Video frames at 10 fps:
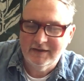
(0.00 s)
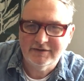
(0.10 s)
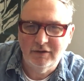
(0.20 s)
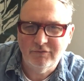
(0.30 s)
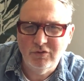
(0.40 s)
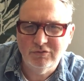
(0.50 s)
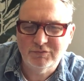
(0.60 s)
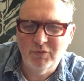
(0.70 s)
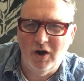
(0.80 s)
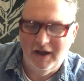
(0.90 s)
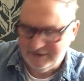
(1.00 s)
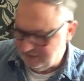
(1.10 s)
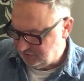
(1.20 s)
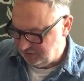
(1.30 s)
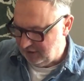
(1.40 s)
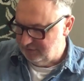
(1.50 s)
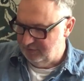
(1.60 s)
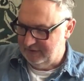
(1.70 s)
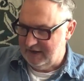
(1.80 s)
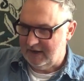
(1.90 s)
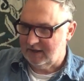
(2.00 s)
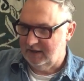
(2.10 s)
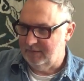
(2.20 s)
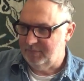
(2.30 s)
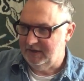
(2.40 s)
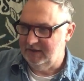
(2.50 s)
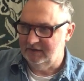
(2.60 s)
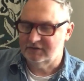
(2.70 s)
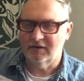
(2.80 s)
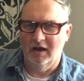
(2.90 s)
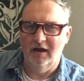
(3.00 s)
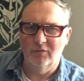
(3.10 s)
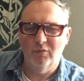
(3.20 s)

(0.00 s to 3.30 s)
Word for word: So of course what I didn't show you in that clip is uh,